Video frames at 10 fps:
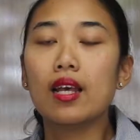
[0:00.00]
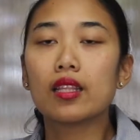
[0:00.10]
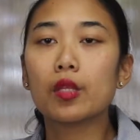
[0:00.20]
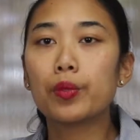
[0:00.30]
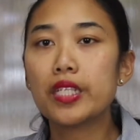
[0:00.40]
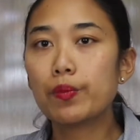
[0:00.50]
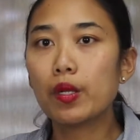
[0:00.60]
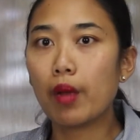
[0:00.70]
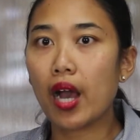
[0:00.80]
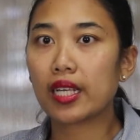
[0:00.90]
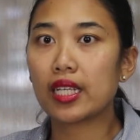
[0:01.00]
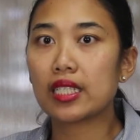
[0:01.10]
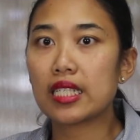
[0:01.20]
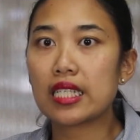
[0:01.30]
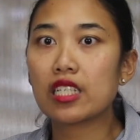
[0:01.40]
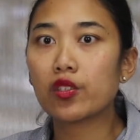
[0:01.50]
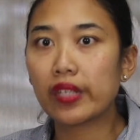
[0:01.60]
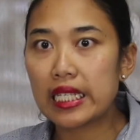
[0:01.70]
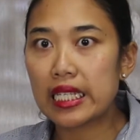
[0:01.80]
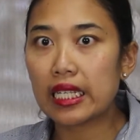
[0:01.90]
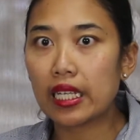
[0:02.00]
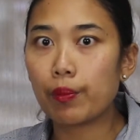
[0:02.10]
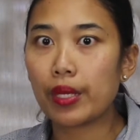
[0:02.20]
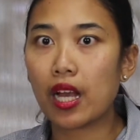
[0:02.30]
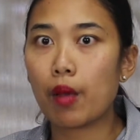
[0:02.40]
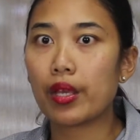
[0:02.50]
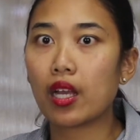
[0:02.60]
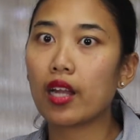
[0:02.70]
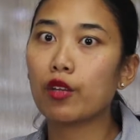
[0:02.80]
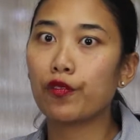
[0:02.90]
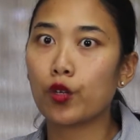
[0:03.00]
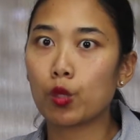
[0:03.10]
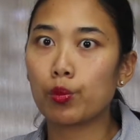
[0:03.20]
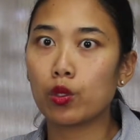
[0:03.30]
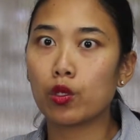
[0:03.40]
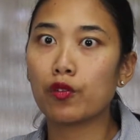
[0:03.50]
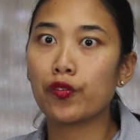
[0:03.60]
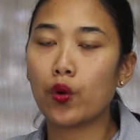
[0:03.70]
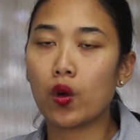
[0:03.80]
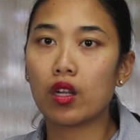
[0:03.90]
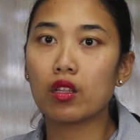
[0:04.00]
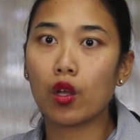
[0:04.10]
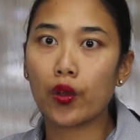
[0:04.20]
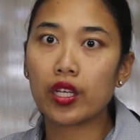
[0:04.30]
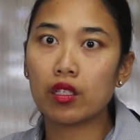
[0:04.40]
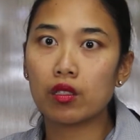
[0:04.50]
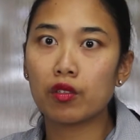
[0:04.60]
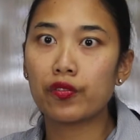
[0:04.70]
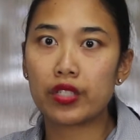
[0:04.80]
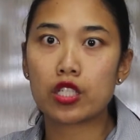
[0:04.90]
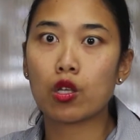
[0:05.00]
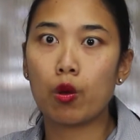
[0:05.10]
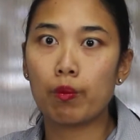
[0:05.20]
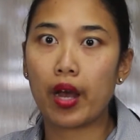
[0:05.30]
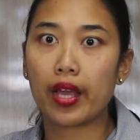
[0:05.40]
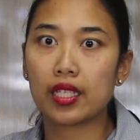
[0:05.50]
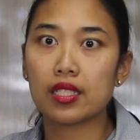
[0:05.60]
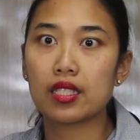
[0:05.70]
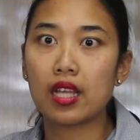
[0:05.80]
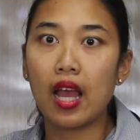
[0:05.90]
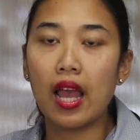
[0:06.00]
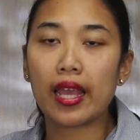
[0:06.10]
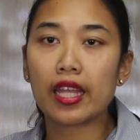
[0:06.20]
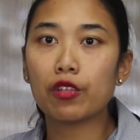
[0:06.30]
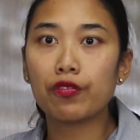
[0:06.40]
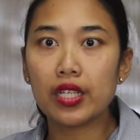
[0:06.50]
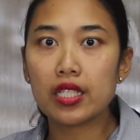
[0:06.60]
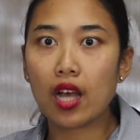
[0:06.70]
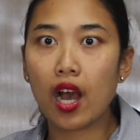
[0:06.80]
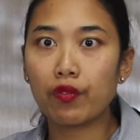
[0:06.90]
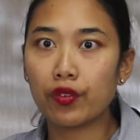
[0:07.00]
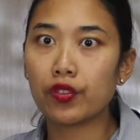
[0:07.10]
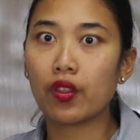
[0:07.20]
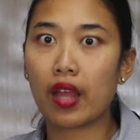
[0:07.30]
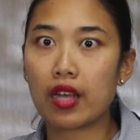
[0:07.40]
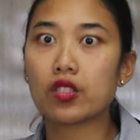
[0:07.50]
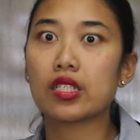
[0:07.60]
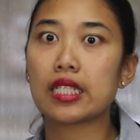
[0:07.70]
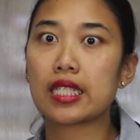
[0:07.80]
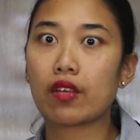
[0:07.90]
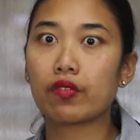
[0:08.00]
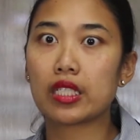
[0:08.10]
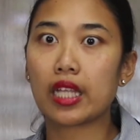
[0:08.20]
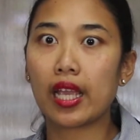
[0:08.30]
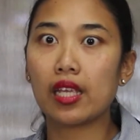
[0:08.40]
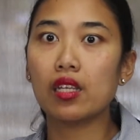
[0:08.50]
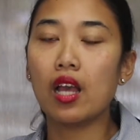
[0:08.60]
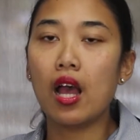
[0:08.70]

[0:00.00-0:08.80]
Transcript: The Brisbane market is increasingly becoming unaffordable for local first home buyers. In the first half of 2017,